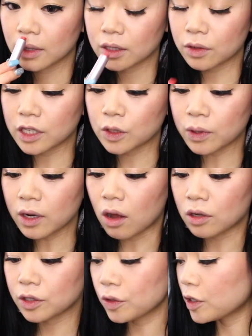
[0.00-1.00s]
So this one
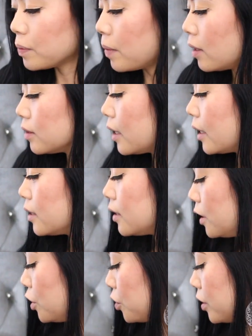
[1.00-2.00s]
also smells like
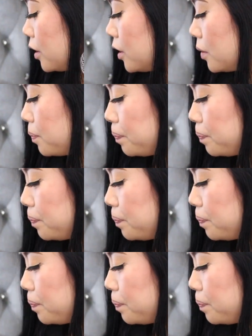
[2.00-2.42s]
citrus.